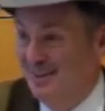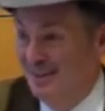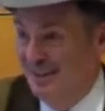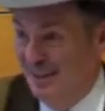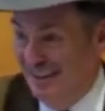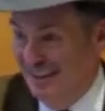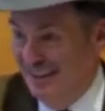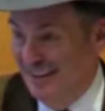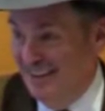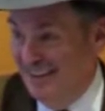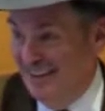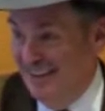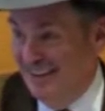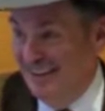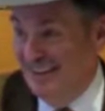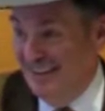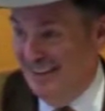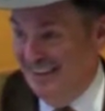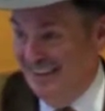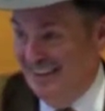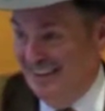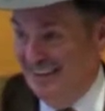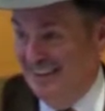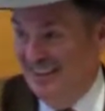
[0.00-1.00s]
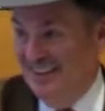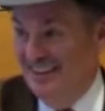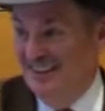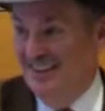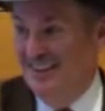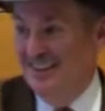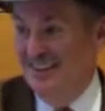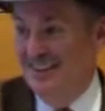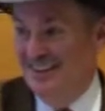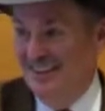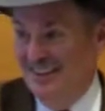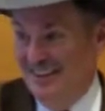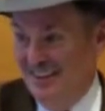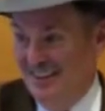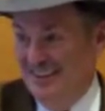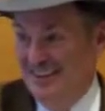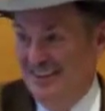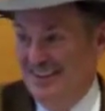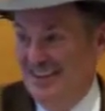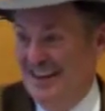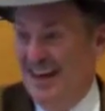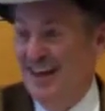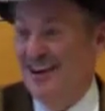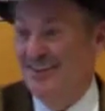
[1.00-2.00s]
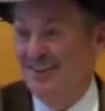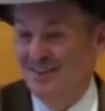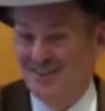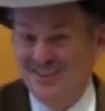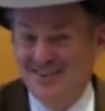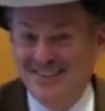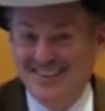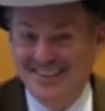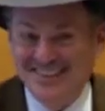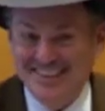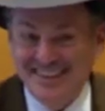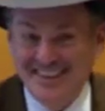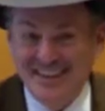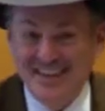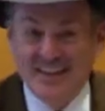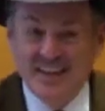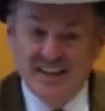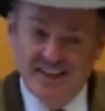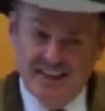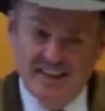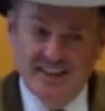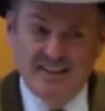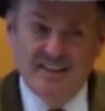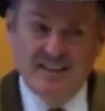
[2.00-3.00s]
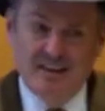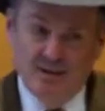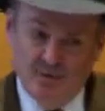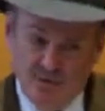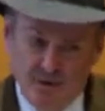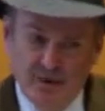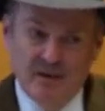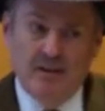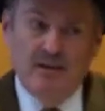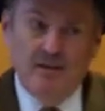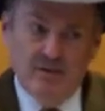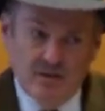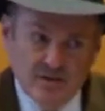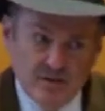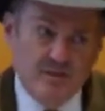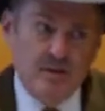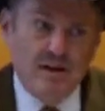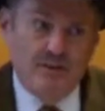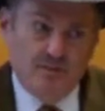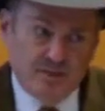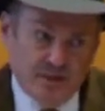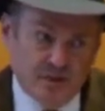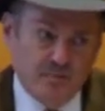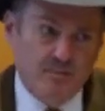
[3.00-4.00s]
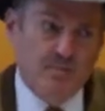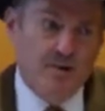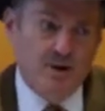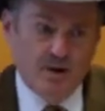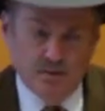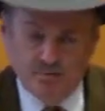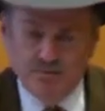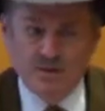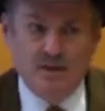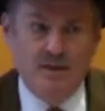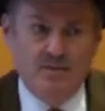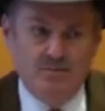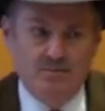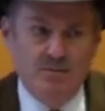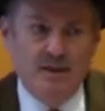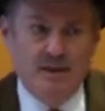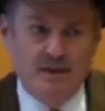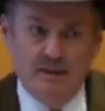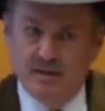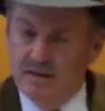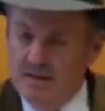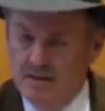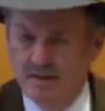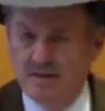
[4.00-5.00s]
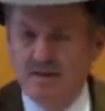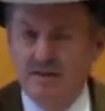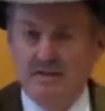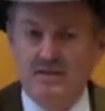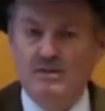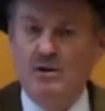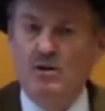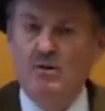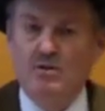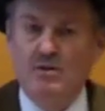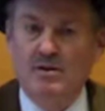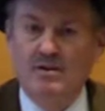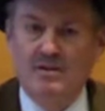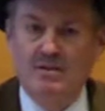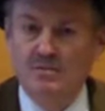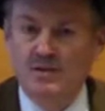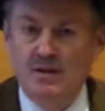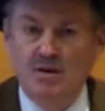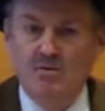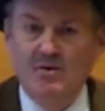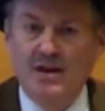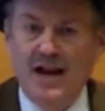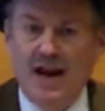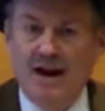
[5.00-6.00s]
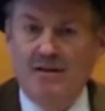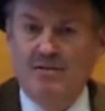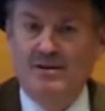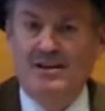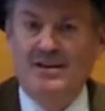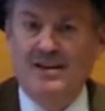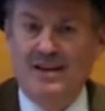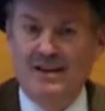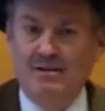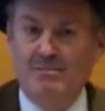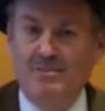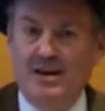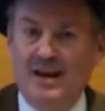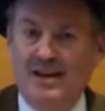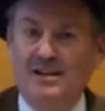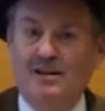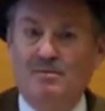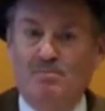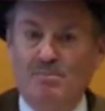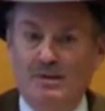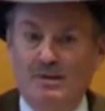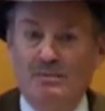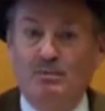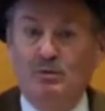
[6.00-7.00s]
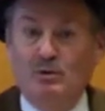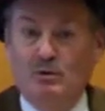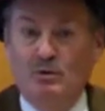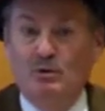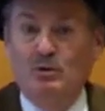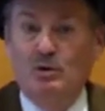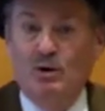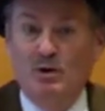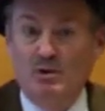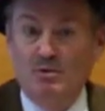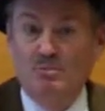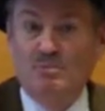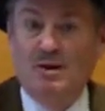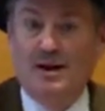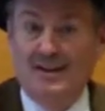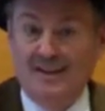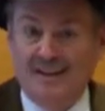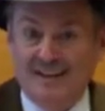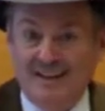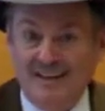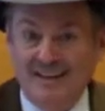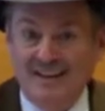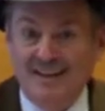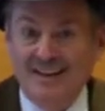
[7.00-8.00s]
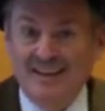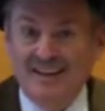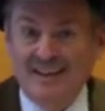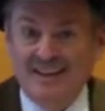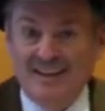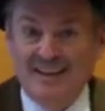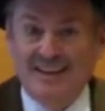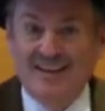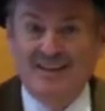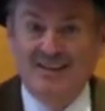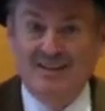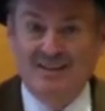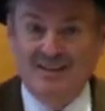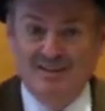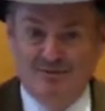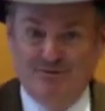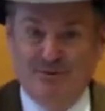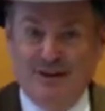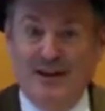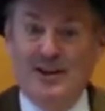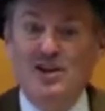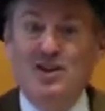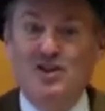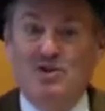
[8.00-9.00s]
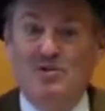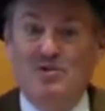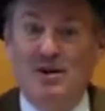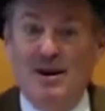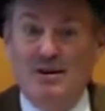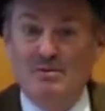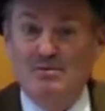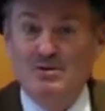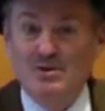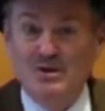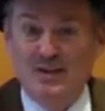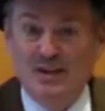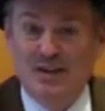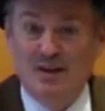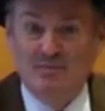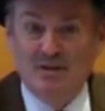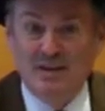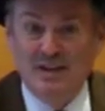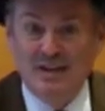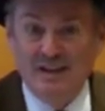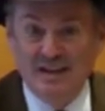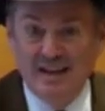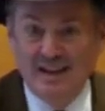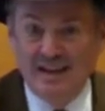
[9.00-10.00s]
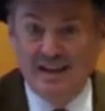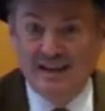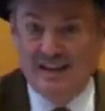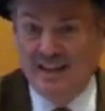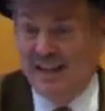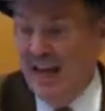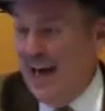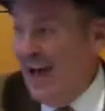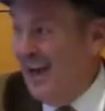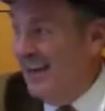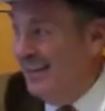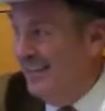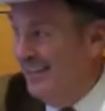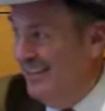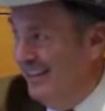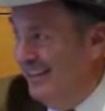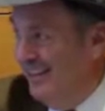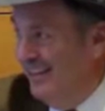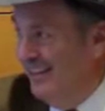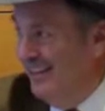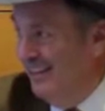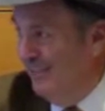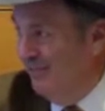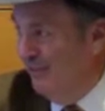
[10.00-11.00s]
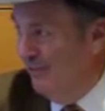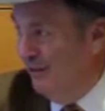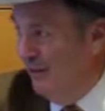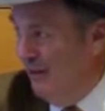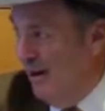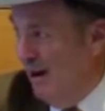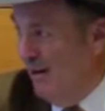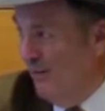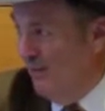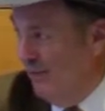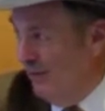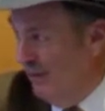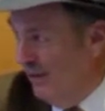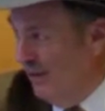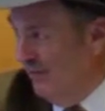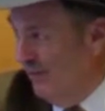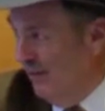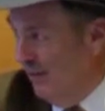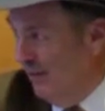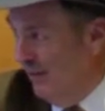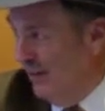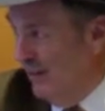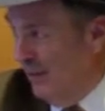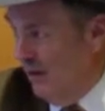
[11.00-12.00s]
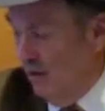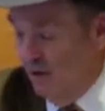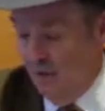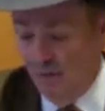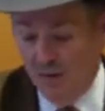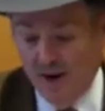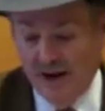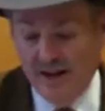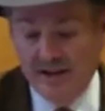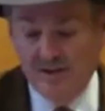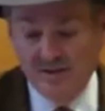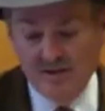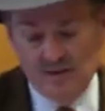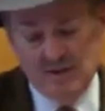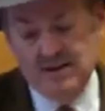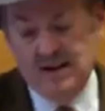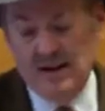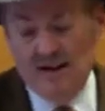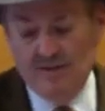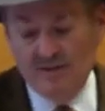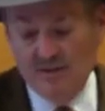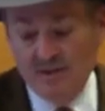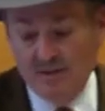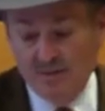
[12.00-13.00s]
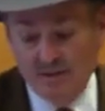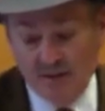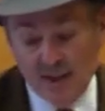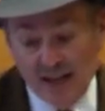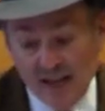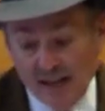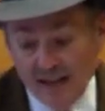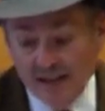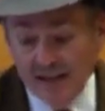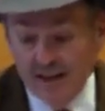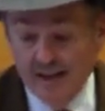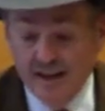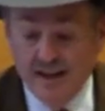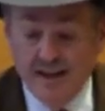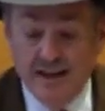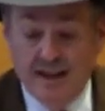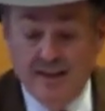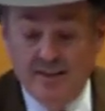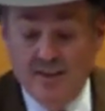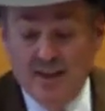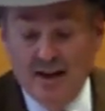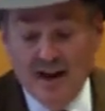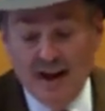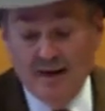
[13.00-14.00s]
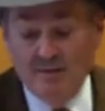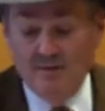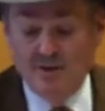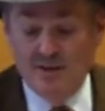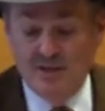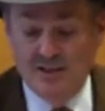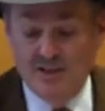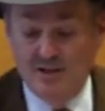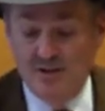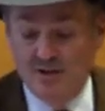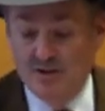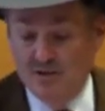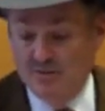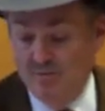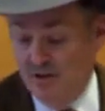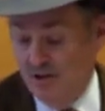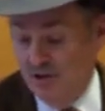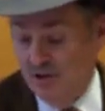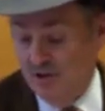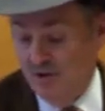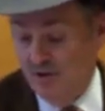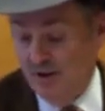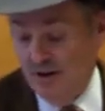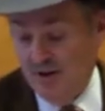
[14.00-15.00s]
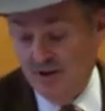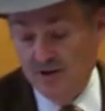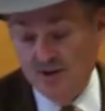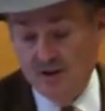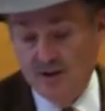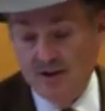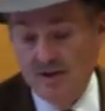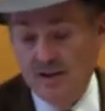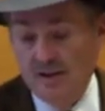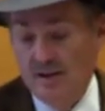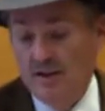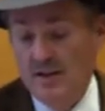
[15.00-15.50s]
the debtors, and the creditors suffer. But there was no guarantee made to people who loan money that the inflation rate was going to be locked in forever at a very low rate. So you can have some of that, and then obviously you can restructure.